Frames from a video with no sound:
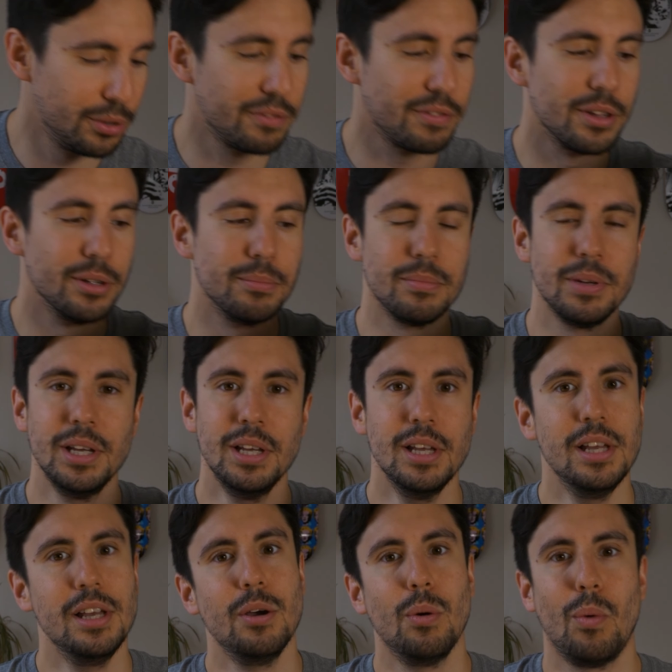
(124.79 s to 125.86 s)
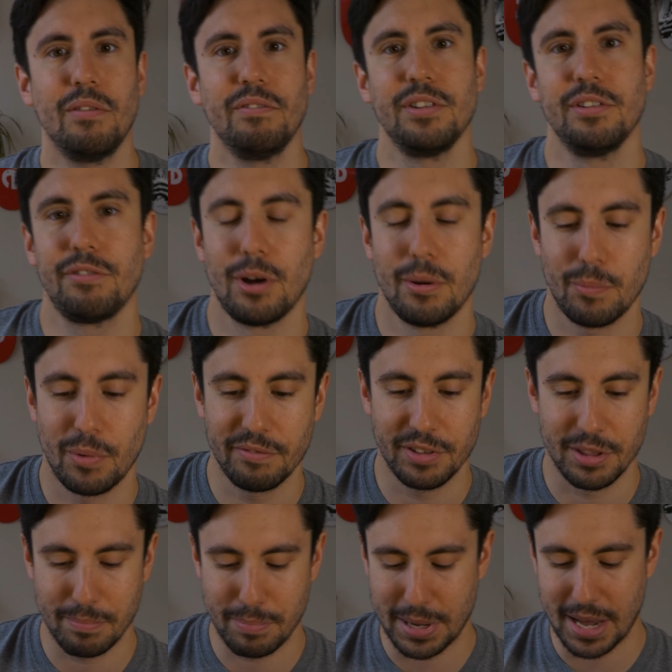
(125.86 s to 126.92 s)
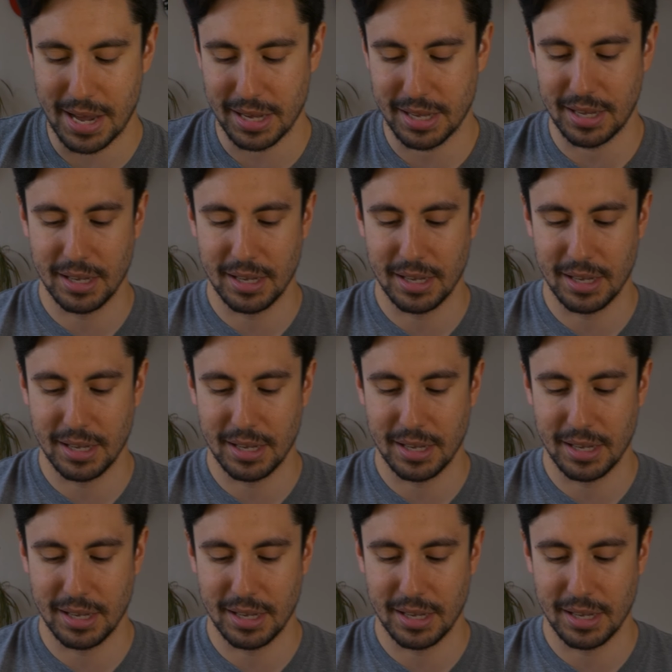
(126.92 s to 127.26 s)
of them, one for the front, one for the back.